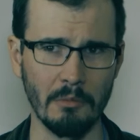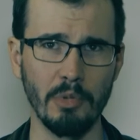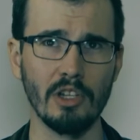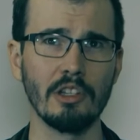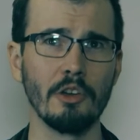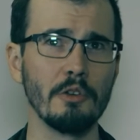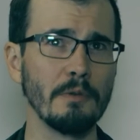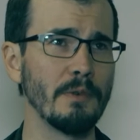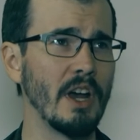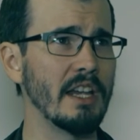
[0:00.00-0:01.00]
a bottler
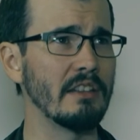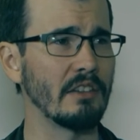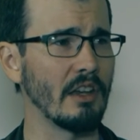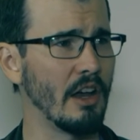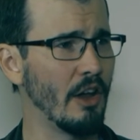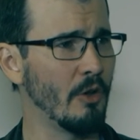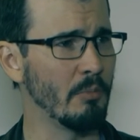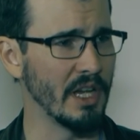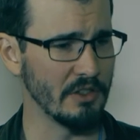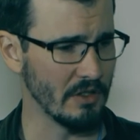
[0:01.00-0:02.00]
who finds a whole
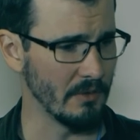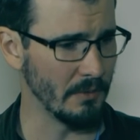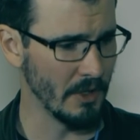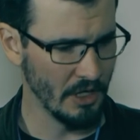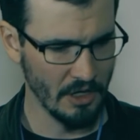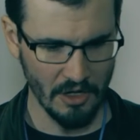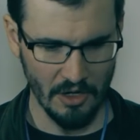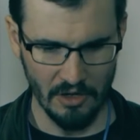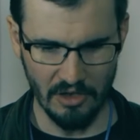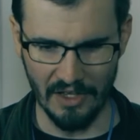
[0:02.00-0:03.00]
bunch of,
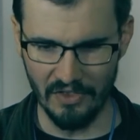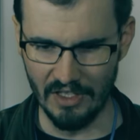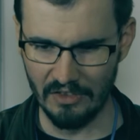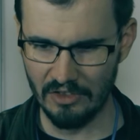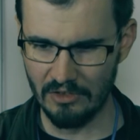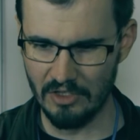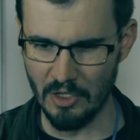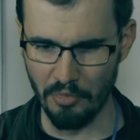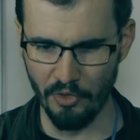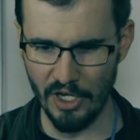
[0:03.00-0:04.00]
like, this
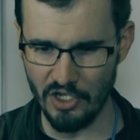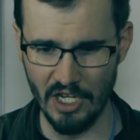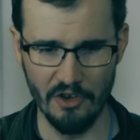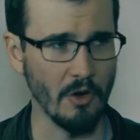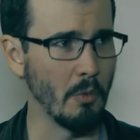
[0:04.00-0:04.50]
Depression-era